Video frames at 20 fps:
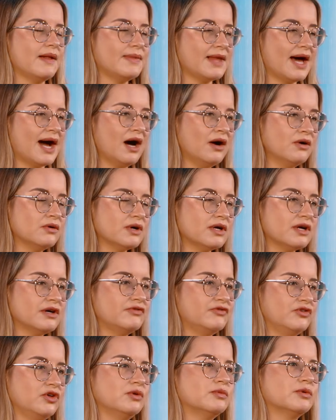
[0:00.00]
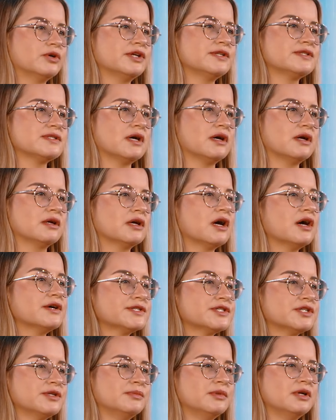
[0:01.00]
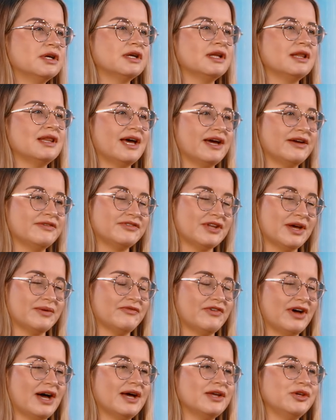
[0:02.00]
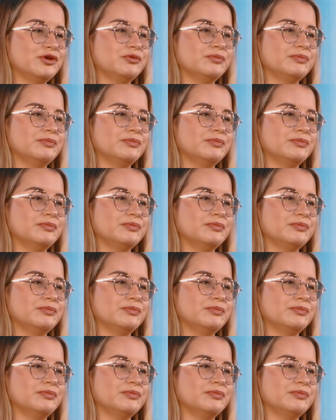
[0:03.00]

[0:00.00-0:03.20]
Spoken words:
Now, a few words on customer lifetime value